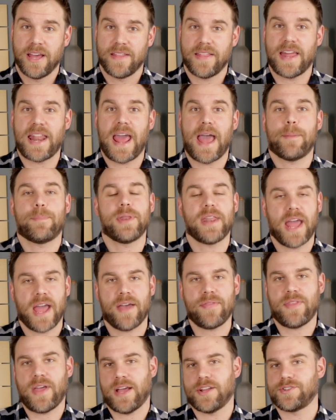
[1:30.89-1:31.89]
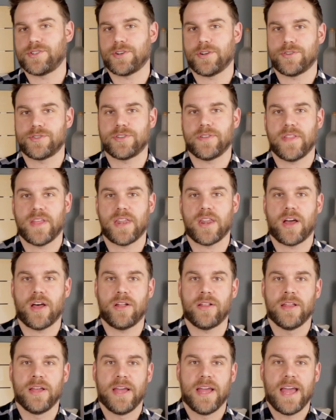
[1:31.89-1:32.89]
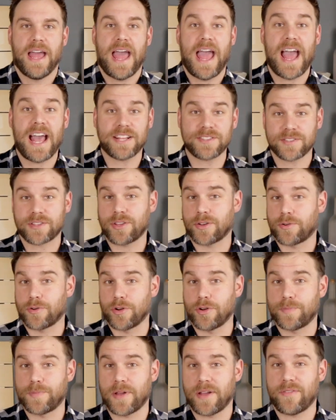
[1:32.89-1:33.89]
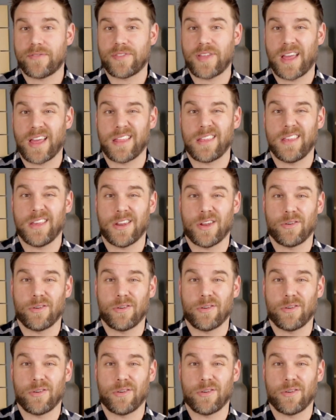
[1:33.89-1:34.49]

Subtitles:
that happen at that church, and then I'll ask the group if they,